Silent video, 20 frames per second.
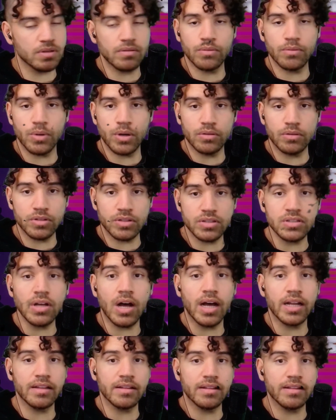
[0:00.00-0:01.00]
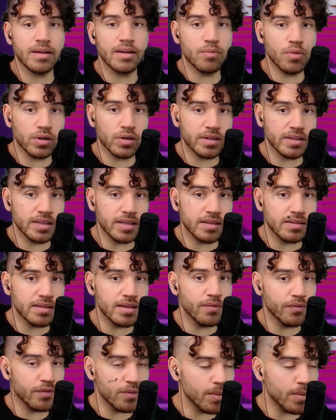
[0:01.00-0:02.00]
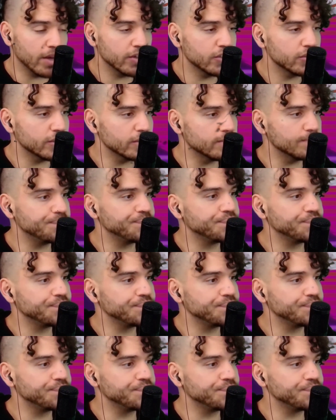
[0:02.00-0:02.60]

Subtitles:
of the world decided that they wanted this information